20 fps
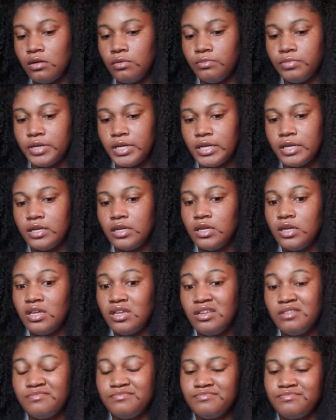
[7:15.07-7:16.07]
But
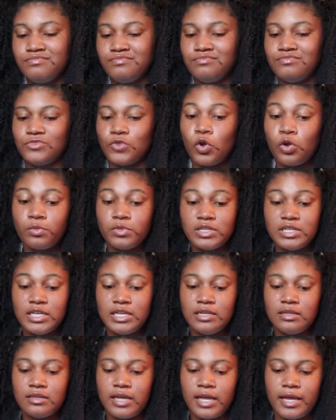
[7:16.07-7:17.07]

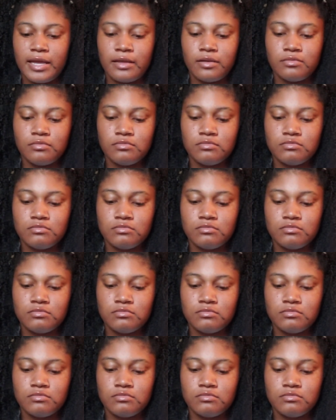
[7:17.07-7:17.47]
normally, like,